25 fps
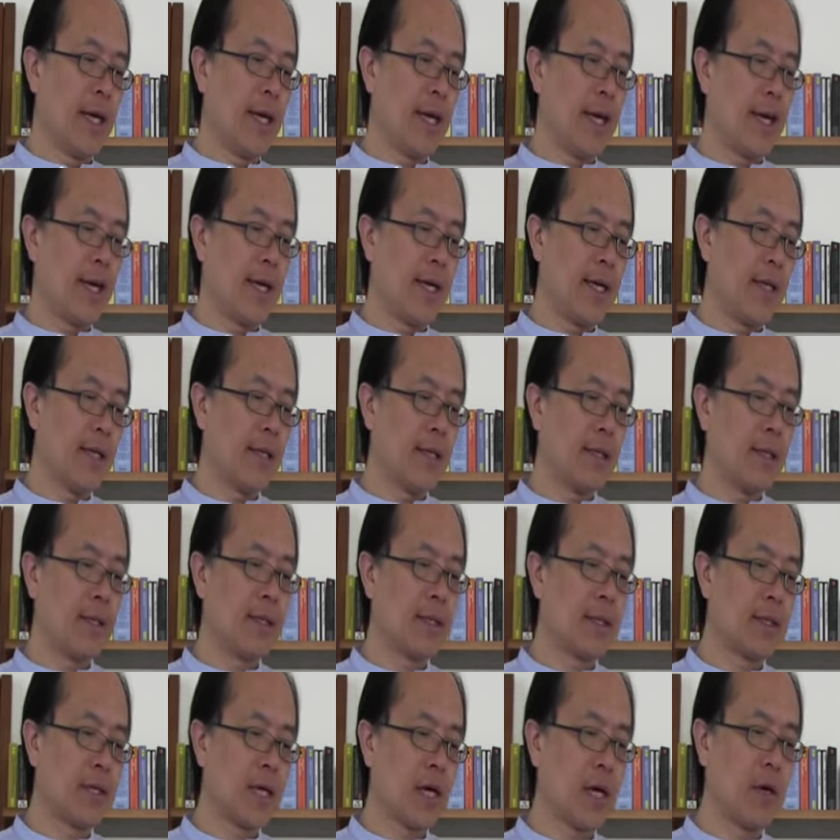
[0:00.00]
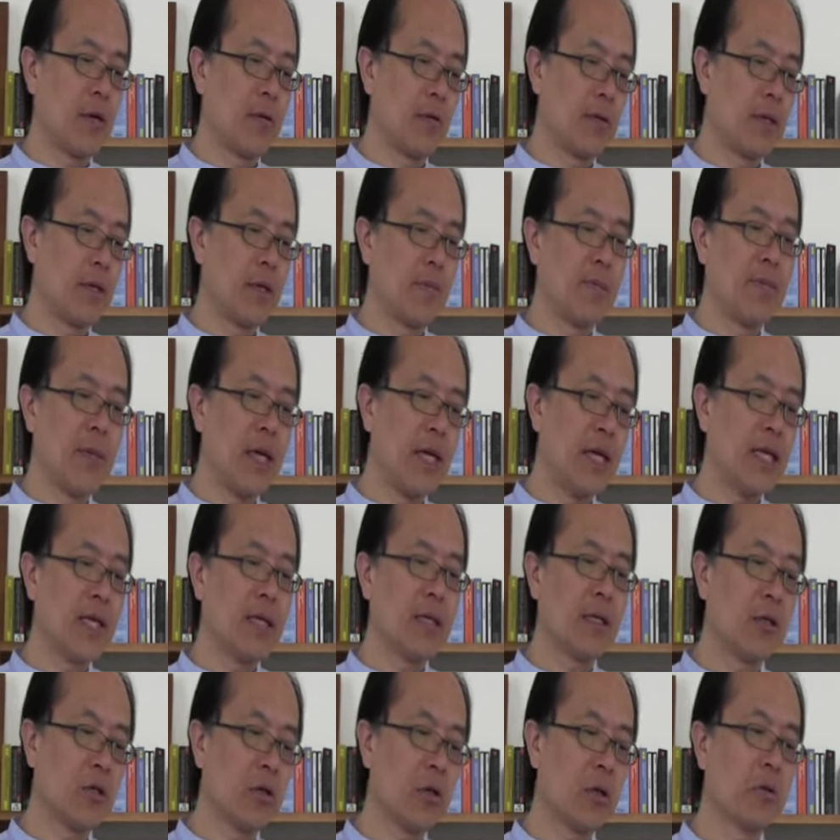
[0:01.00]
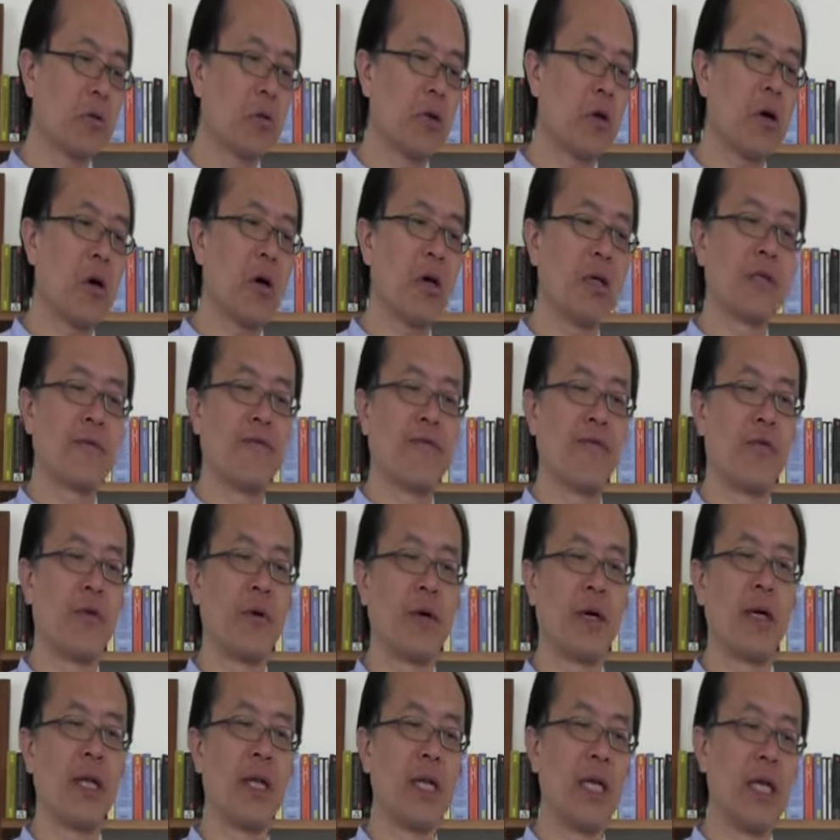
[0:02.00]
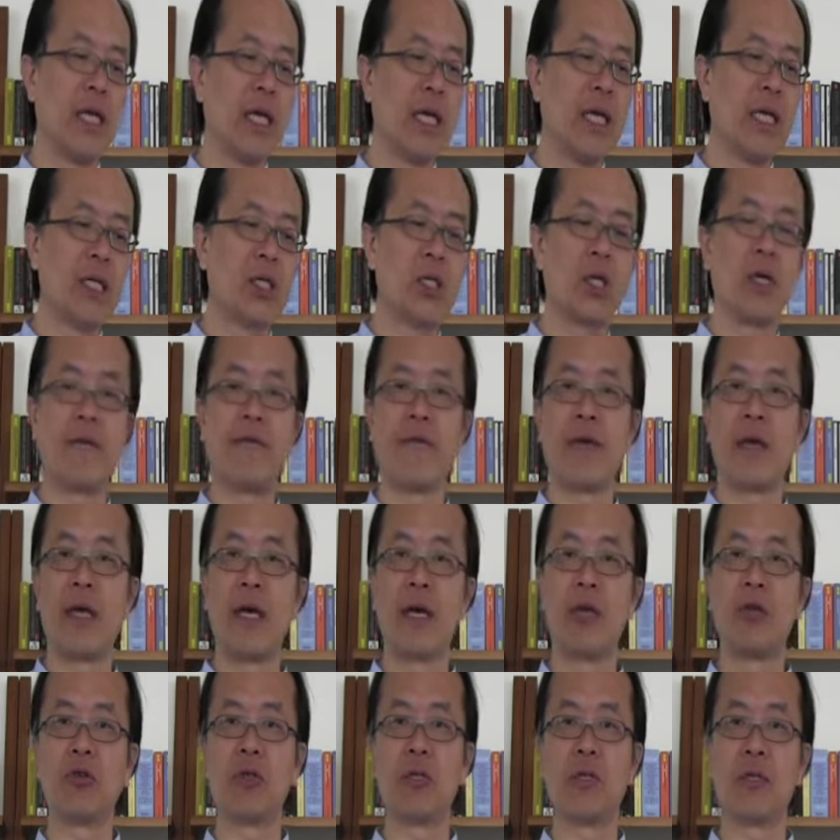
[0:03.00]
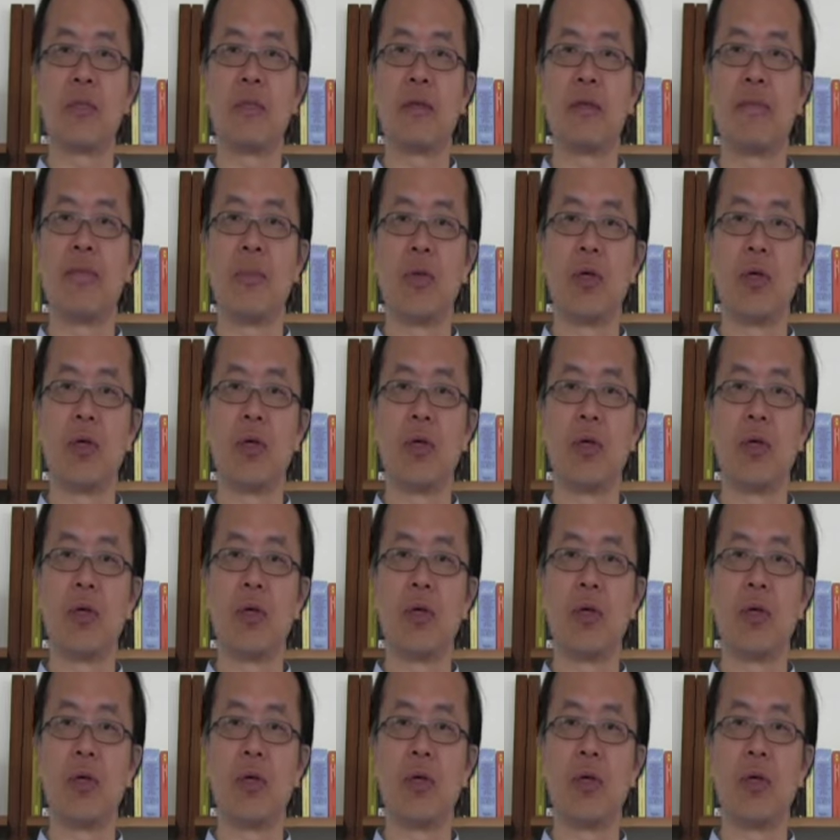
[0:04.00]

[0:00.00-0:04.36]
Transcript: And so the median total cost for a LEED certification